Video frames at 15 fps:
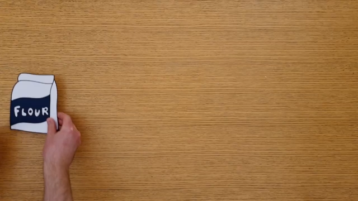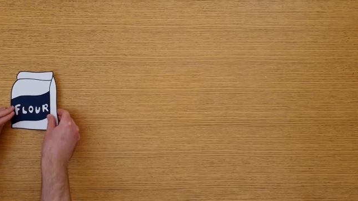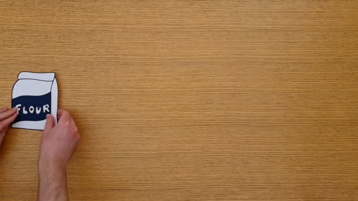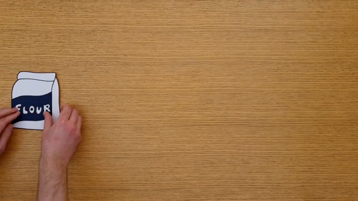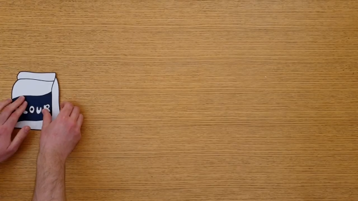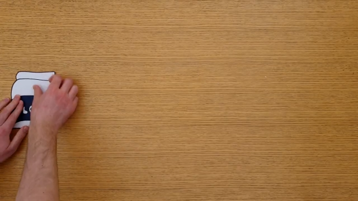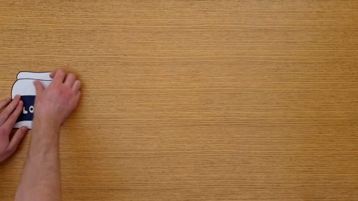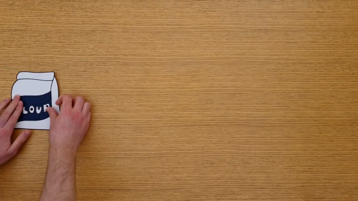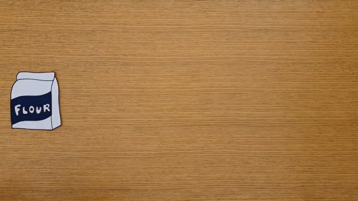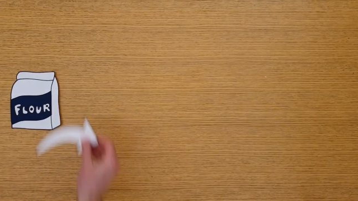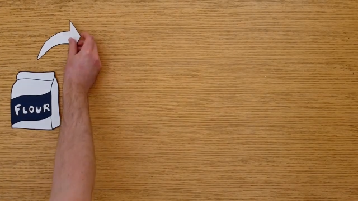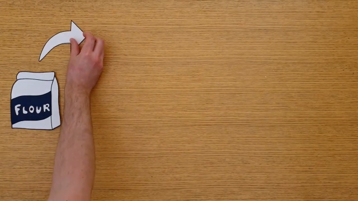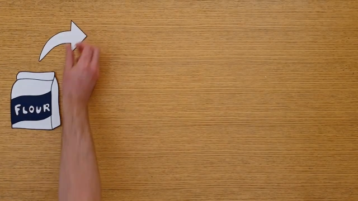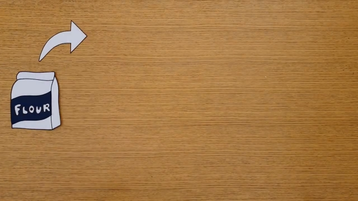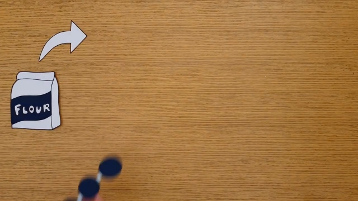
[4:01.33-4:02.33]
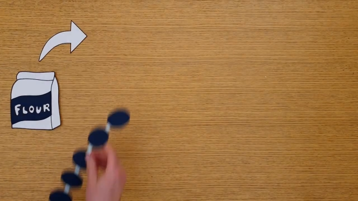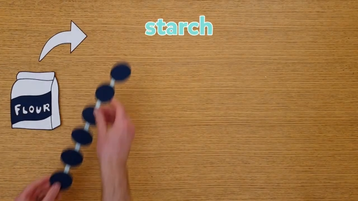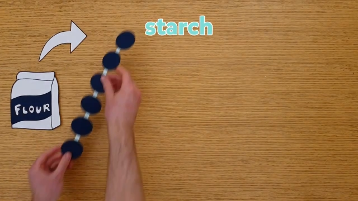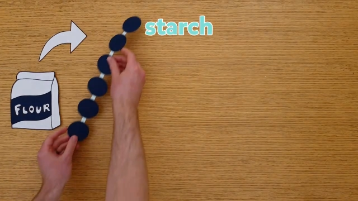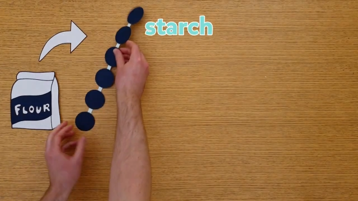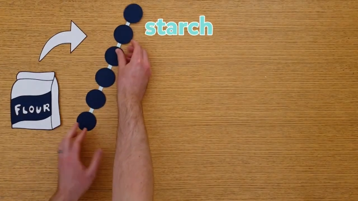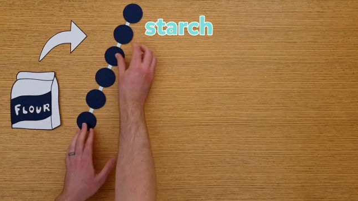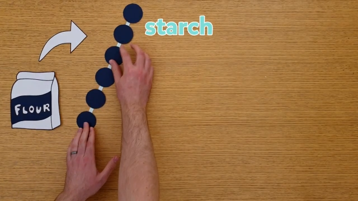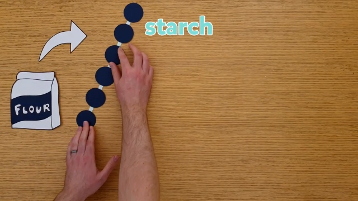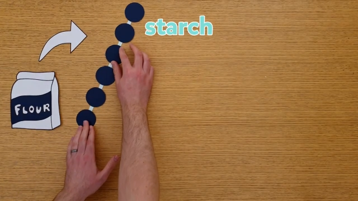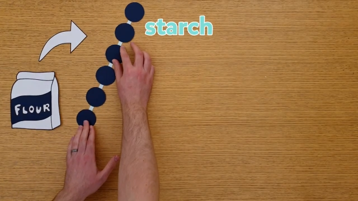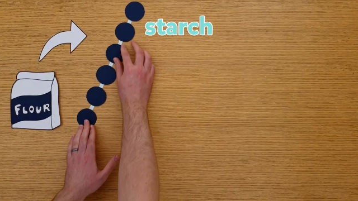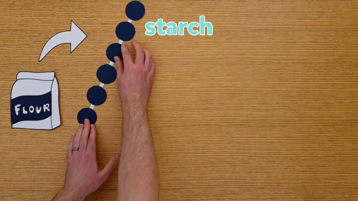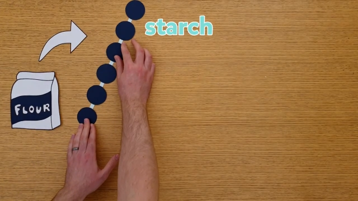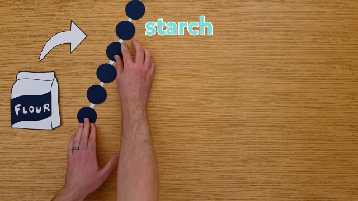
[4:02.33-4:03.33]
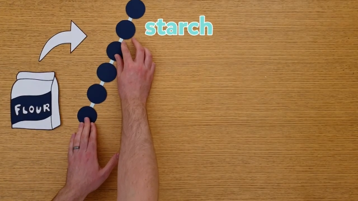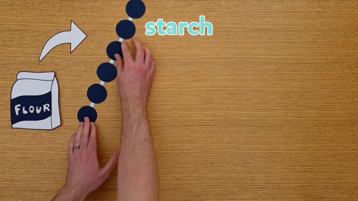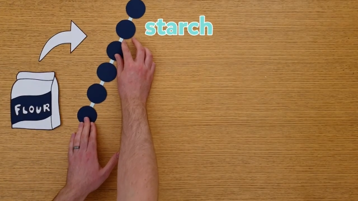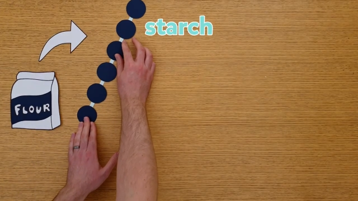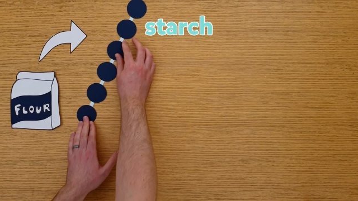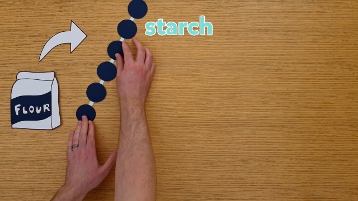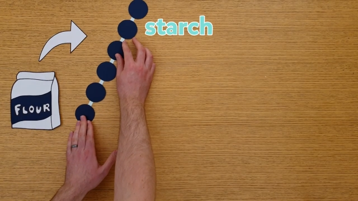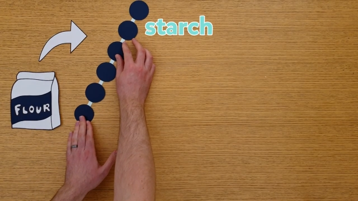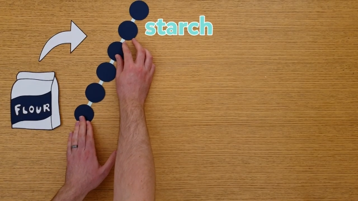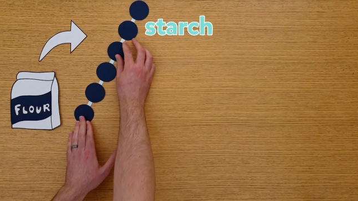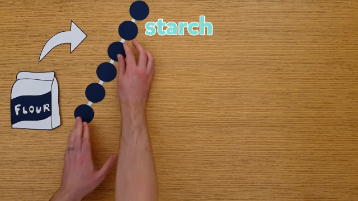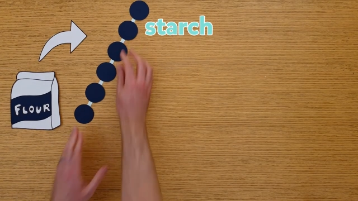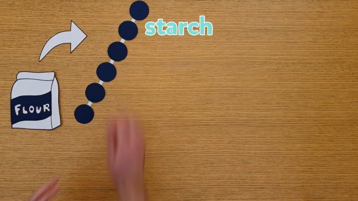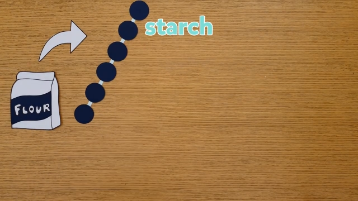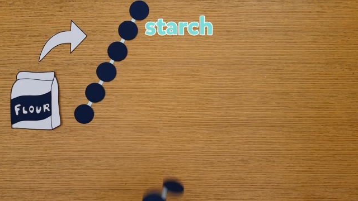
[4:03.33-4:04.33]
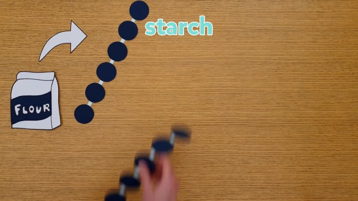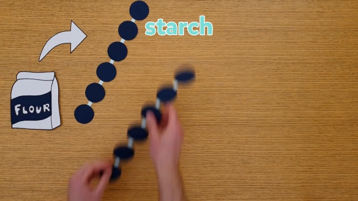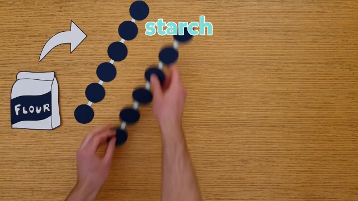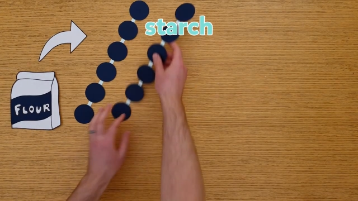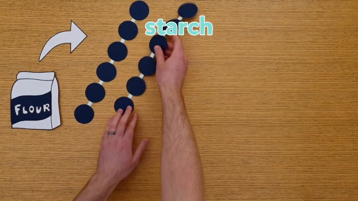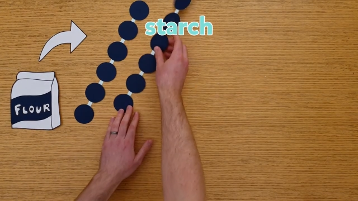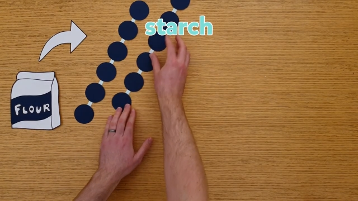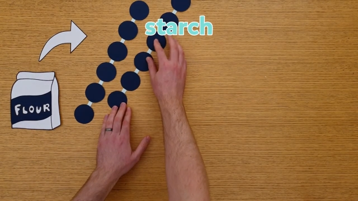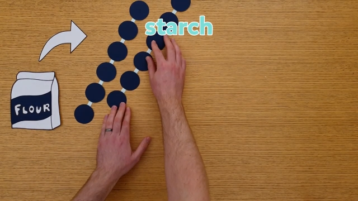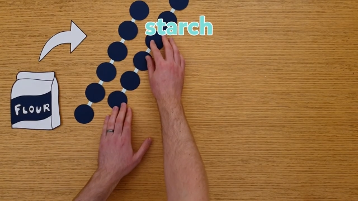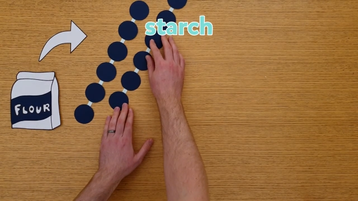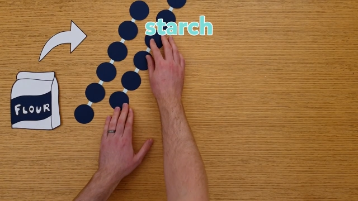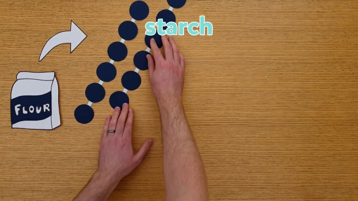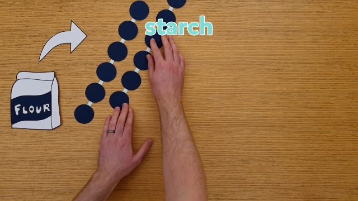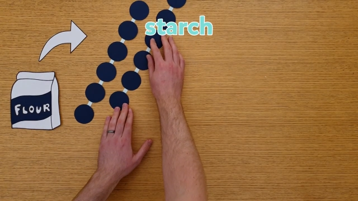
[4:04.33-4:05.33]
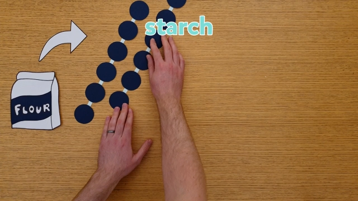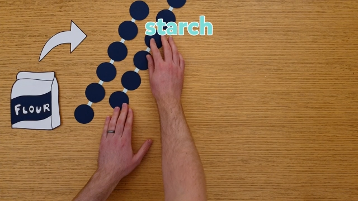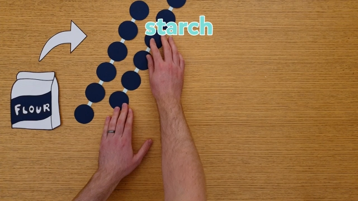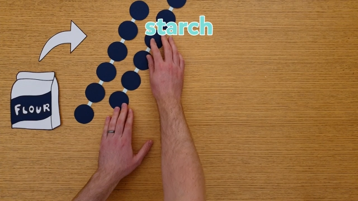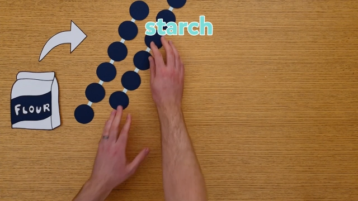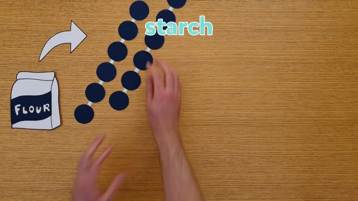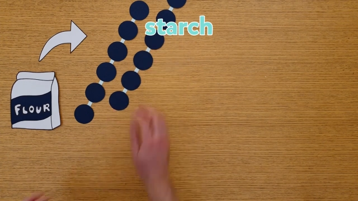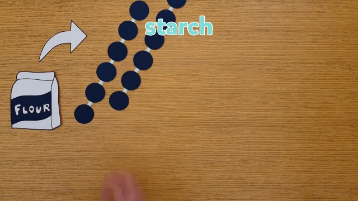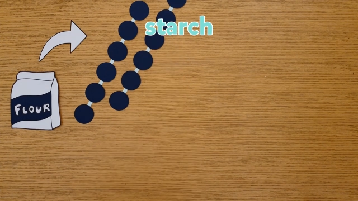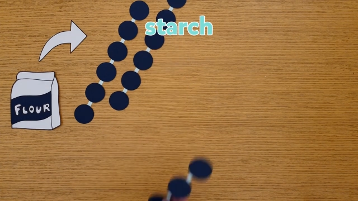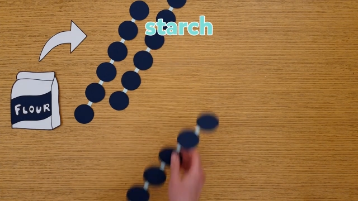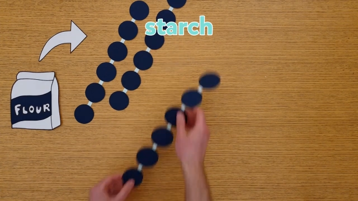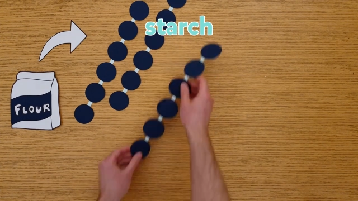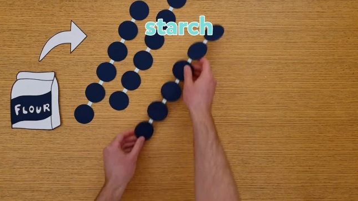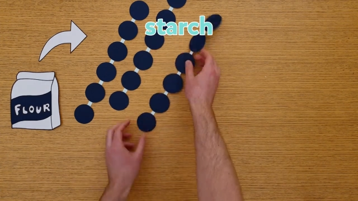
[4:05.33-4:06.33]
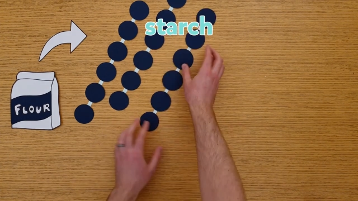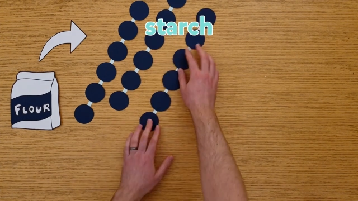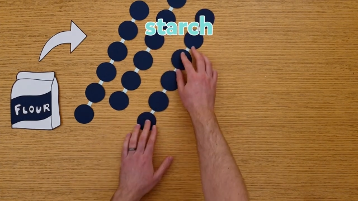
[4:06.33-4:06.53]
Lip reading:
(no speaker visible)